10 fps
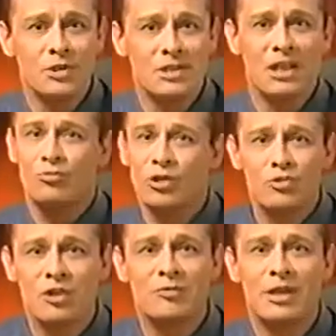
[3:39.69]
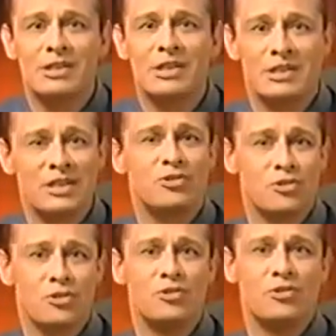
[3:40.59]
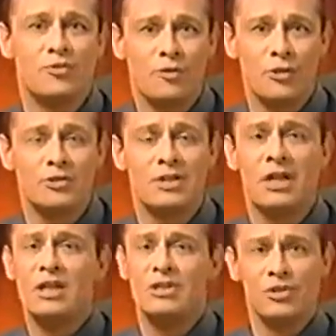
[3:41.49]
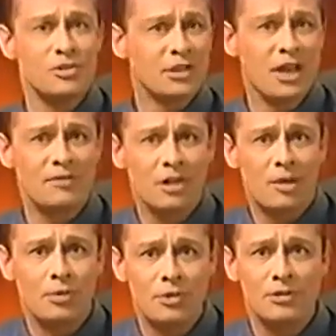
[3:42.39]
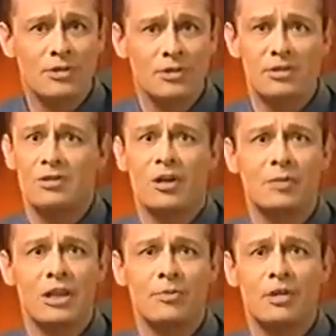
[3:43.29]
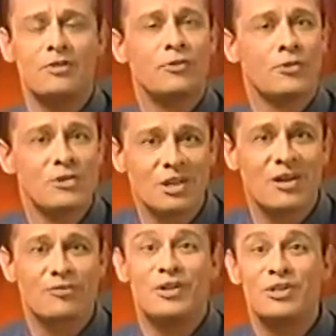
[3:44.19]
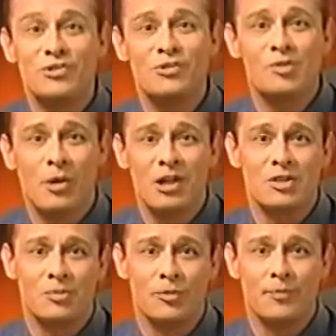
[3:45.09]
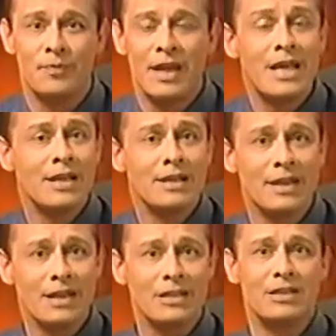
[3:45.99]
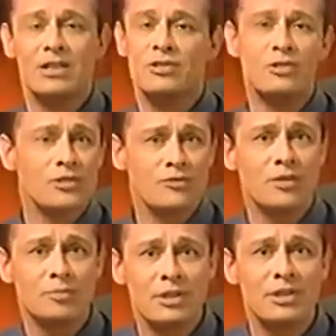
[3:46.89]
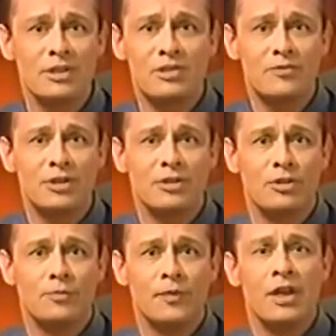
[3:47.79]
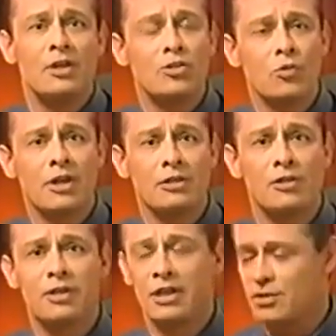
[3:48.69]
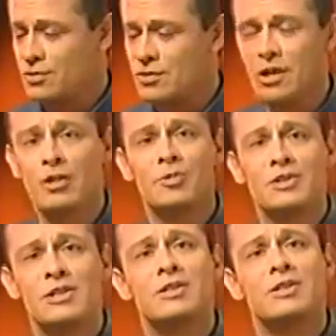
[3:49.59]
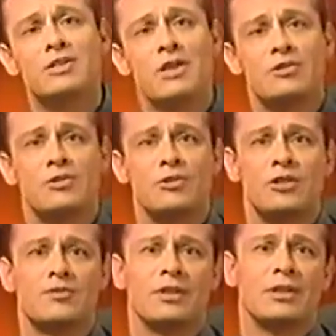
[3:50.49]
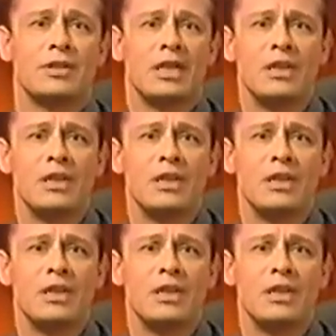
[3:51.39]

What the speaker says: you decide which one of my techniques you should use first, so you can have the opportunity to start making money for yourself as soon as possible. Then, as soon as you've completed this video, you'll want to locate your Startup Assistance Session certificate that